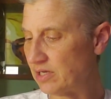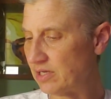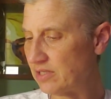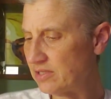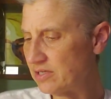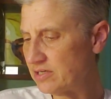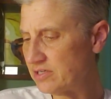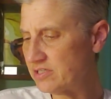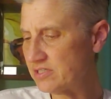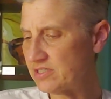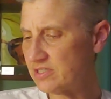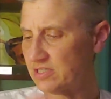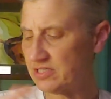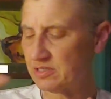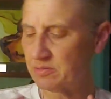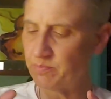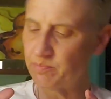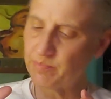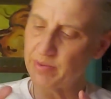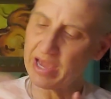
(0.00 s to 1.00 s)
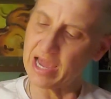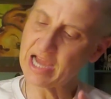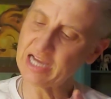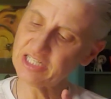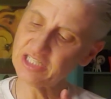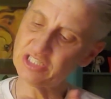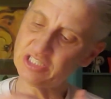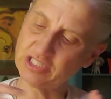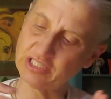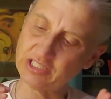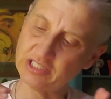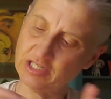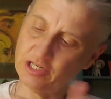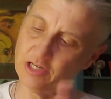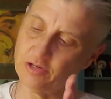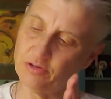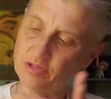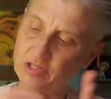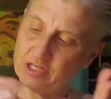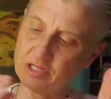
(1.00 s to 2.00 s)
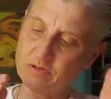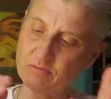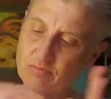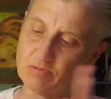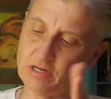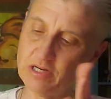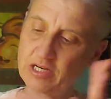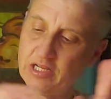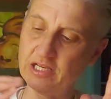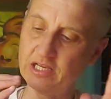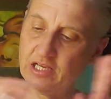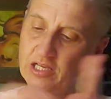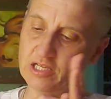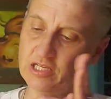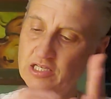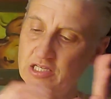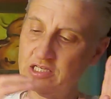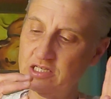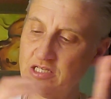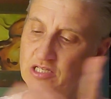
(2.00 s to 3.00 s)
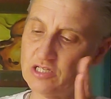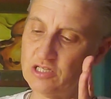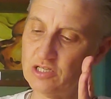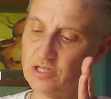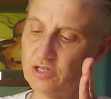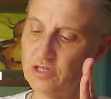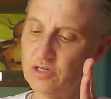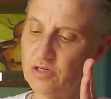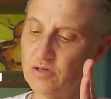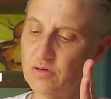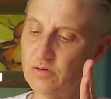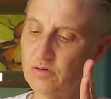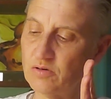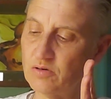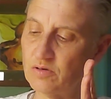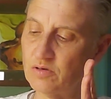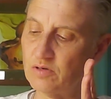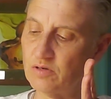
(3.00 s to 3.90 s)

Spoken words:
And there's this passion, though, that's running into